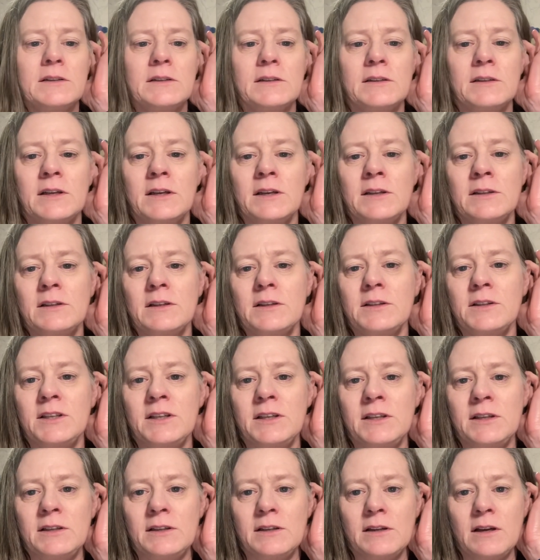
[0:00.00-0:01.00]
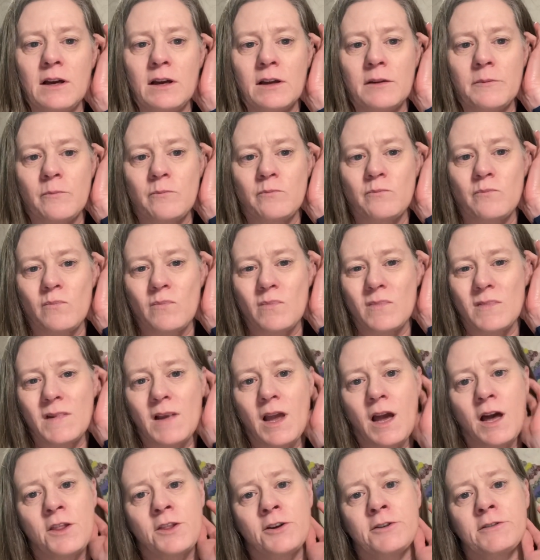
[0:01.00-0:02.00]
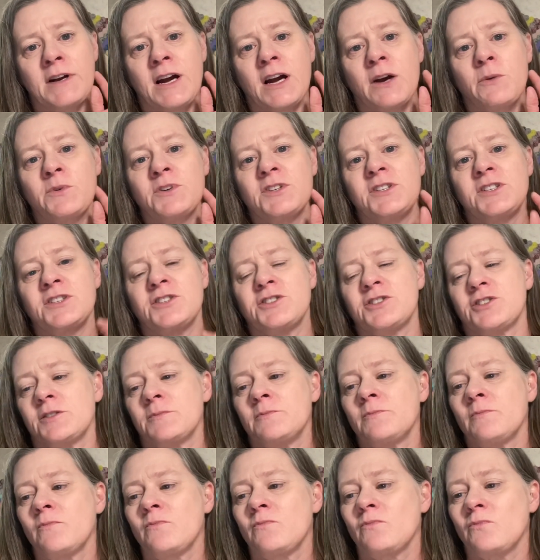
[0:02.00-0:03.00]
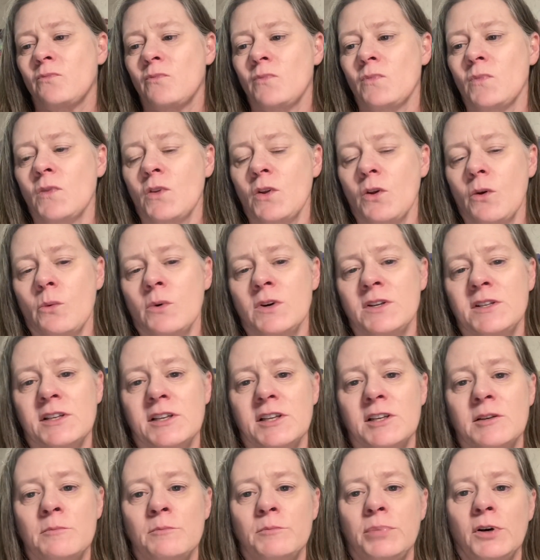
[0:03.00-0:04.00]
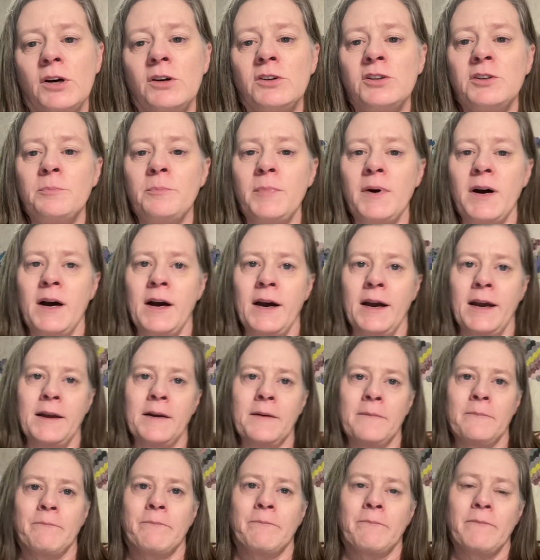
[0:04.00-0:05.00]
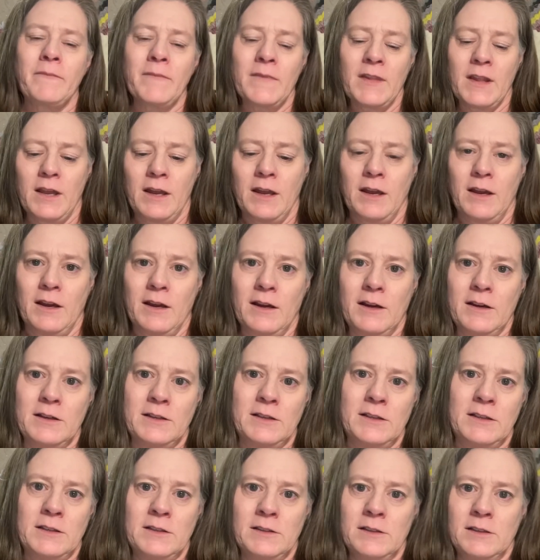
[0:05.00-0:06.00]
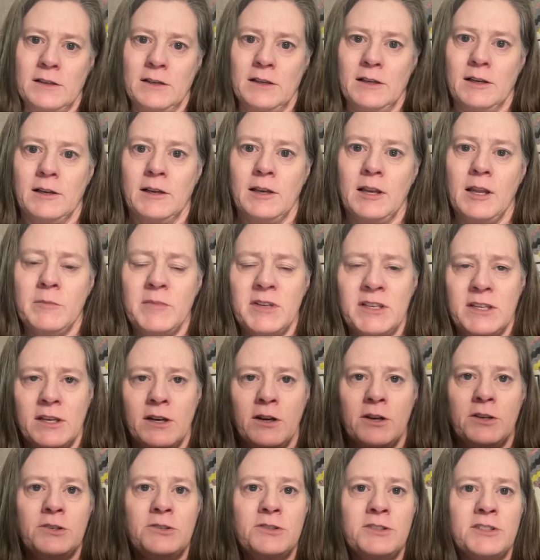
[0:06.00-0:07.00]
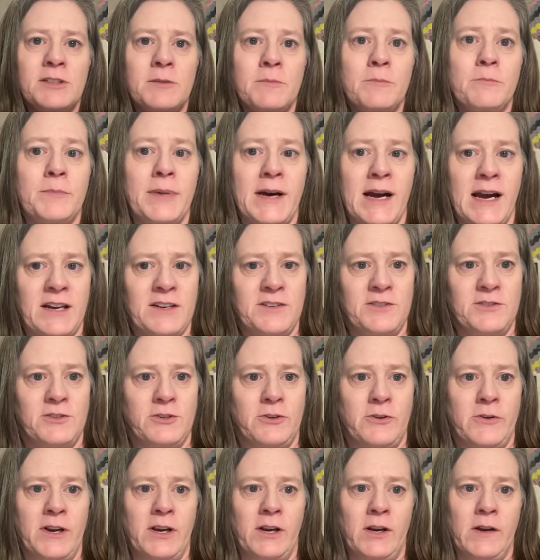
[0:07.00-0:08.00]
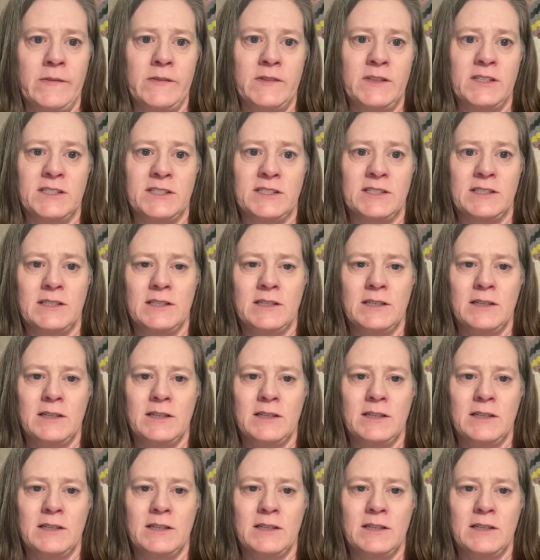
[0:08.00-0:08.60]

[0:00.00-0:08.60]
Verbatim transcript: Now, the other acquisition was an impulse buy. And let me tell you some backstory on this.